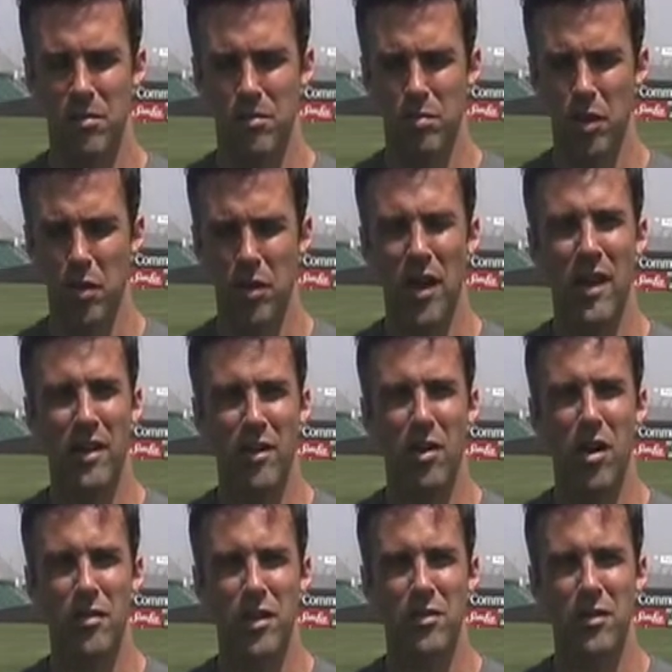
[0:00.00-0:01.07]
both on and
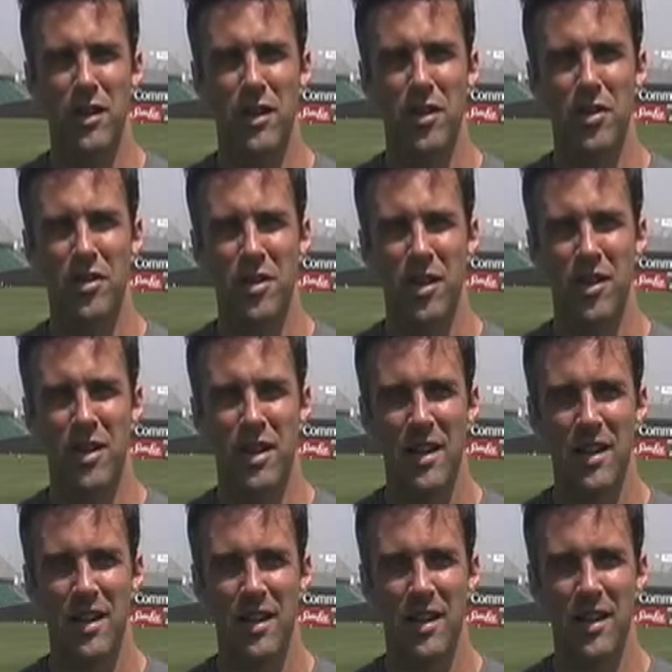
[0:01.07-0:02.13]
off the field. So
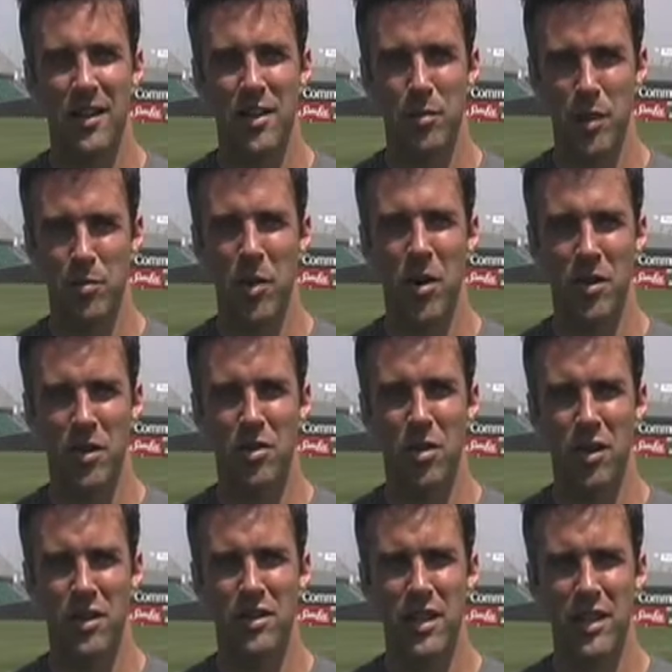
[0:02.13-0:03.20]
to be part of this
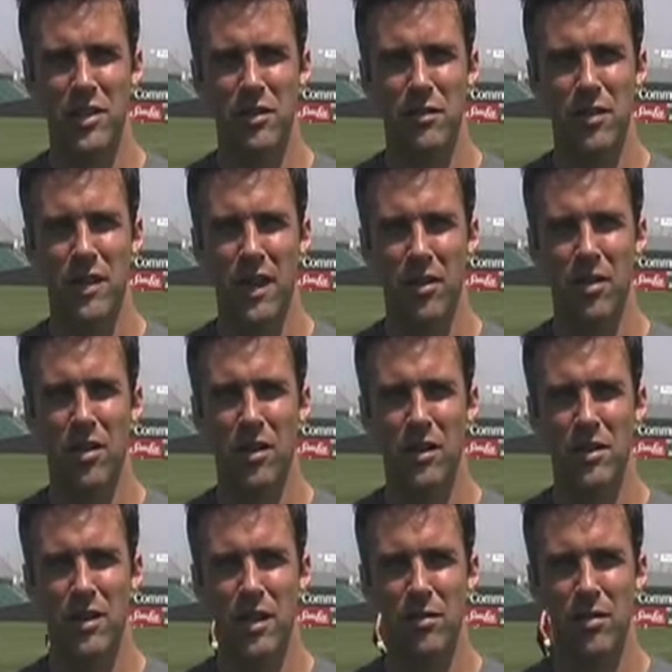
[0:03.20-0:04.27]
organization for that long is
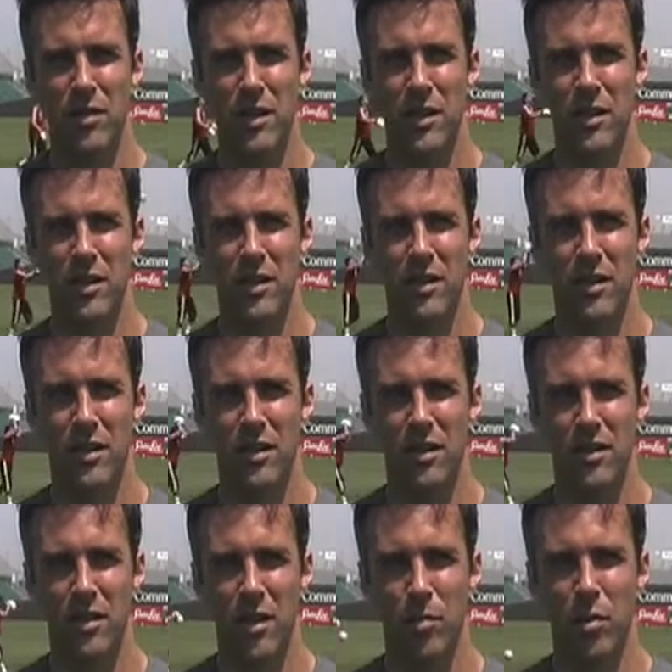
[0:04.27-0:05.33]
definitely
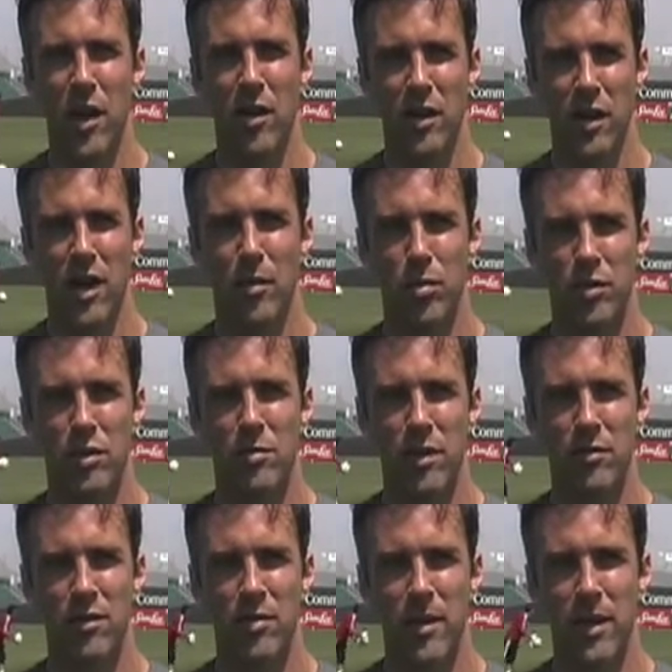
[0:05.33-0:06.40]
a proud accomplishment
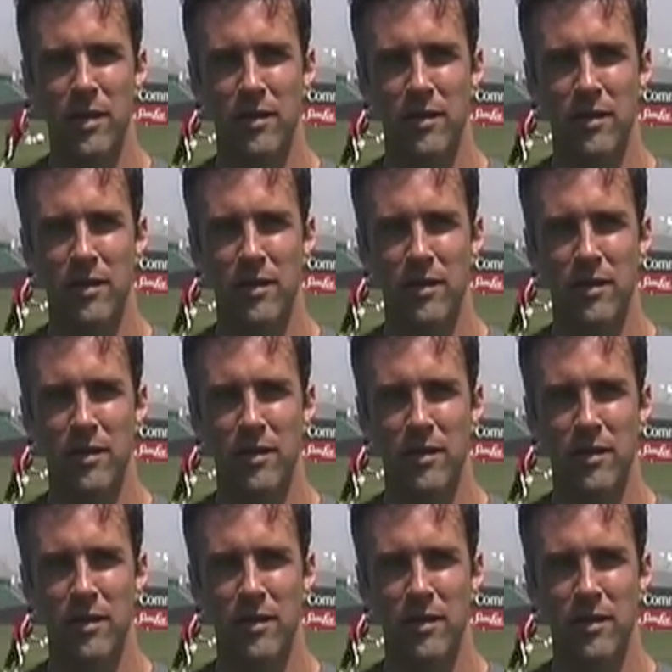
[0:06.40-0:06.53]
for me.